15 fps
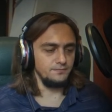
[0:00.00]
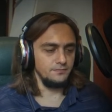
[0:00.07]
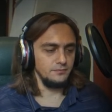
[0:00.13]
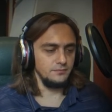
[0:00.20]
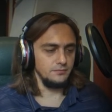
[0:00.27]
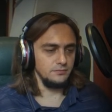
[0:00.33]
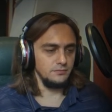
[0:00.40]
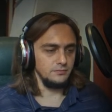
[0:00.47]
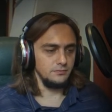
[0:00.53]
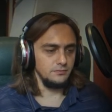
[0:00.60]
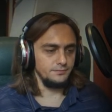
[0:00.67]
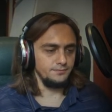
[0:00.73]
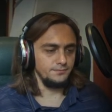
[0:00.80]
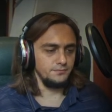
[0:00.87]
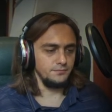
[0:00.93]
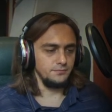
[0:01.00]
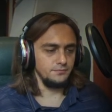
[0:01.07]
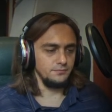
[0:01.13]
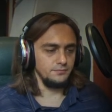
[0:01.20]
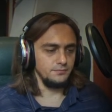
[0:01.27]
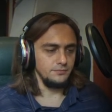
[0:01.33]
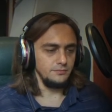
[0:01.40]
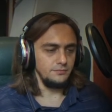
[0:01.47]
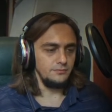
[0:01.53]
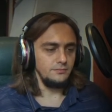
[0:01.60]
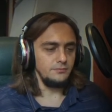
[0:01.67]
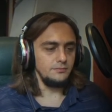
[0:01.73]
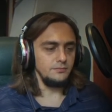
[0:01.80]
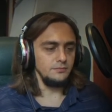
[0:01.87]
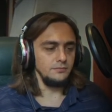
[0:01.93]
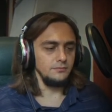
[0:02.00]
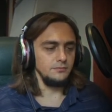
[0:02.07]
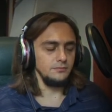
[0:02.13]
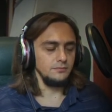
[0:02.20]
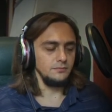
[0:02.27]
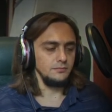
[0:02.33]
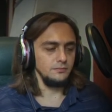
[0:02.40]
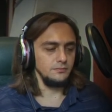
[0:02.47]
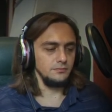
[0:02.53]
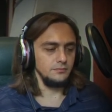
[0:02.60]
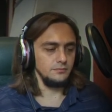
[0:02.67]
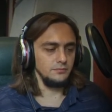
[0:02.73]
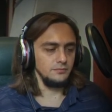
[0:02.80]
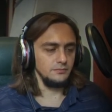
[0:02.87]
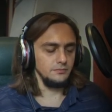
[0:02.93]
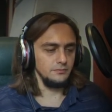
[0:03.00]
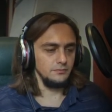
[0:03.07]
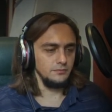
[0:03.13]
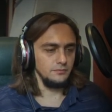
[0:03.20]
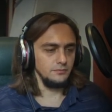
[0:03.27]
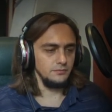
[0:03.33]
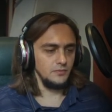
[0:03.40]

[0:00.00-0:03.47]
No one is speaking in this clip.